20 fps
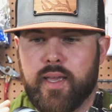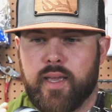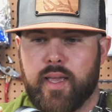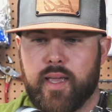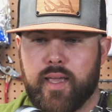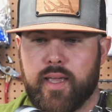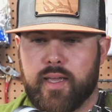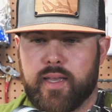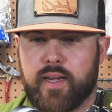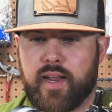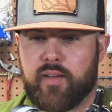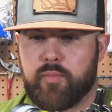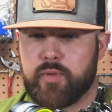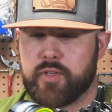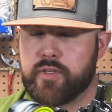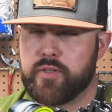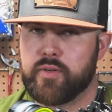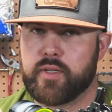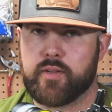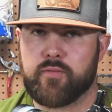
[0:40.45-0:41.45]
And I've been
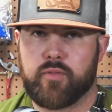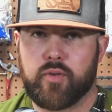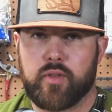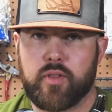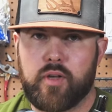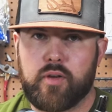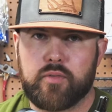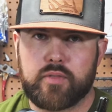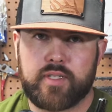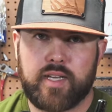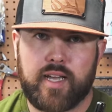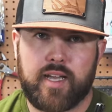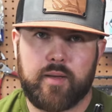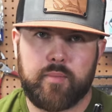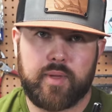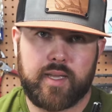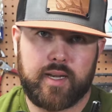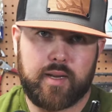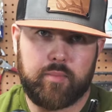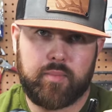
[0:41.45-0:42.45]
shooting it for a long
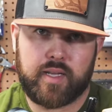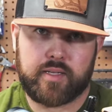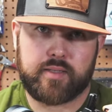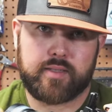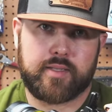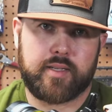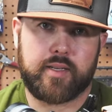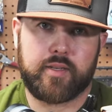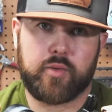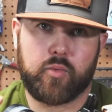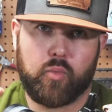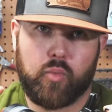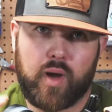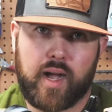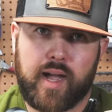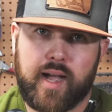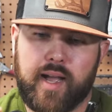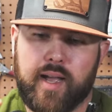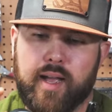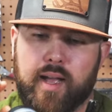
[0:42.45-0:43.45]
time, and I'm about to tell you
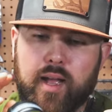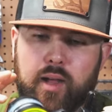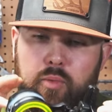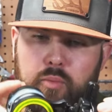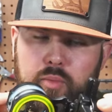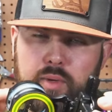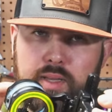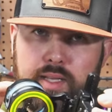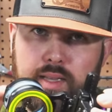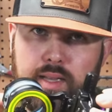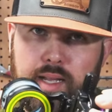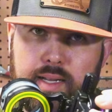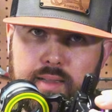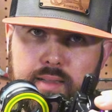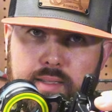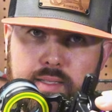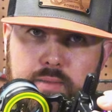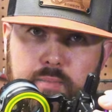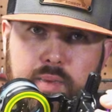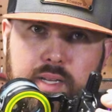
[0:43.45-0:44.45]
why I really like
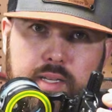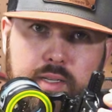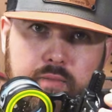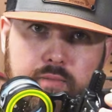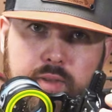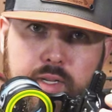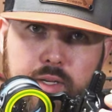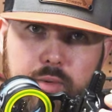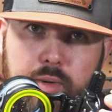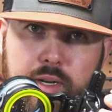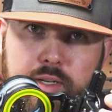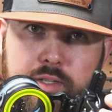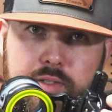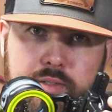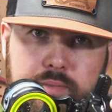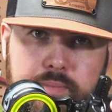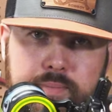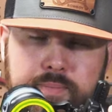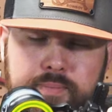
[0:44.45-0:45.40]
this pin configuration.